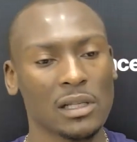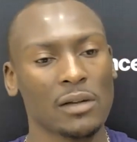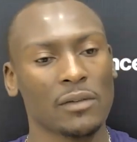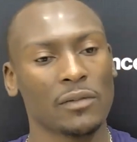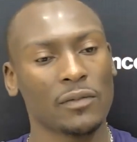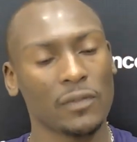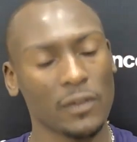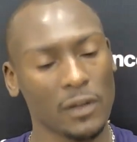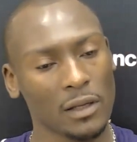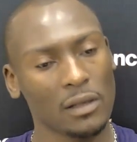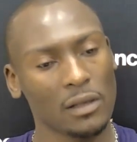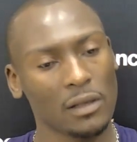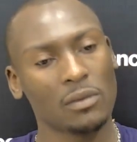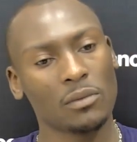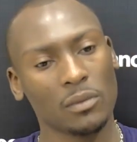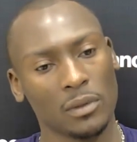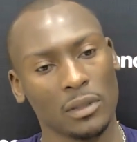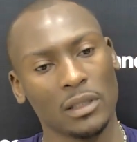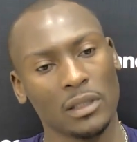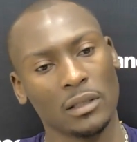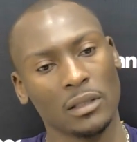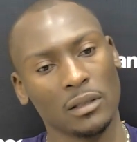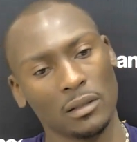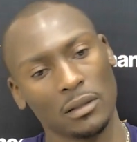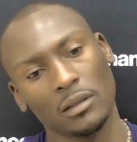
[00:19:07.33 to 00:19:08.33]
I think
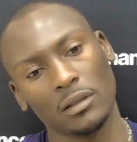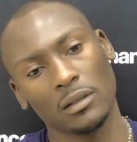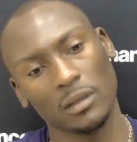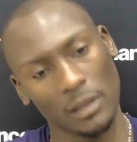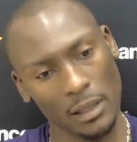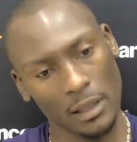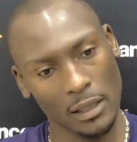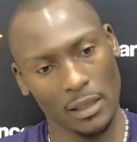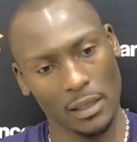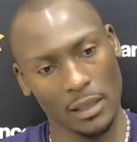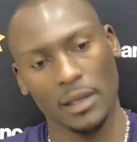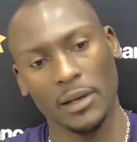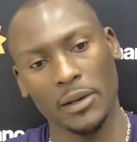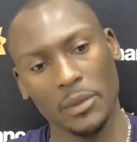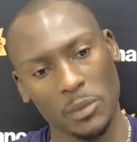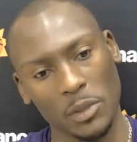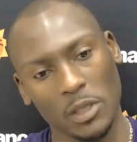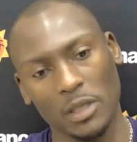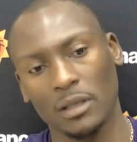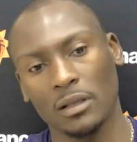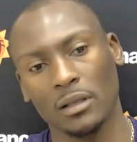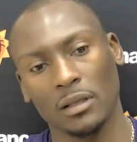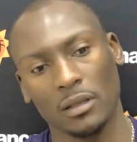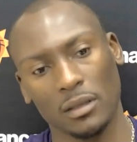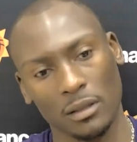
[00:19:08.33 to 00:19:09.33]
when they come
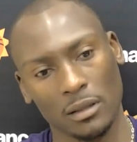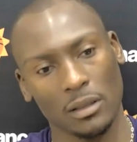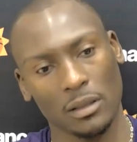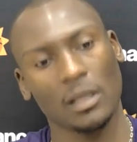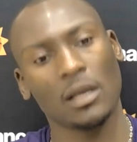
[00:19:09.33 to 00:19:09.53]
in,